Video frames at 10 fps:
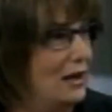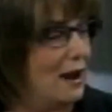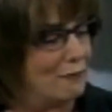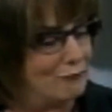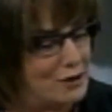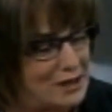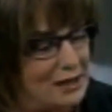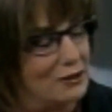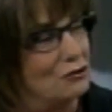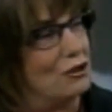
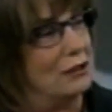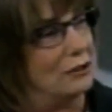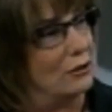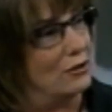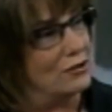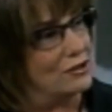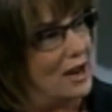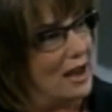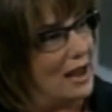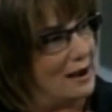Everything that she learns
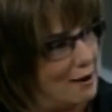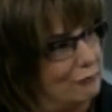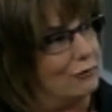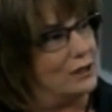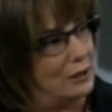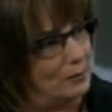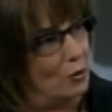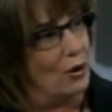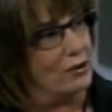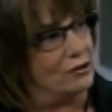and every year
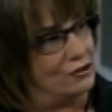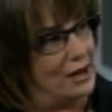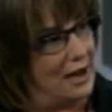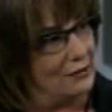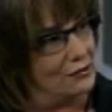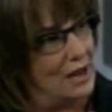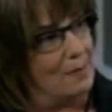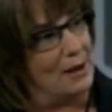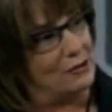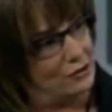more that she gets
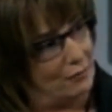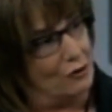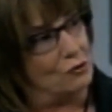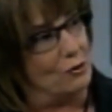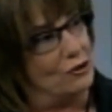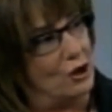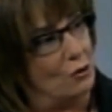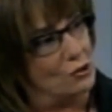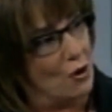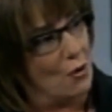makes a difference when she
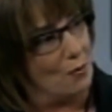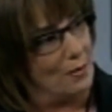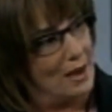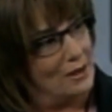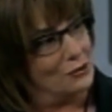goes home.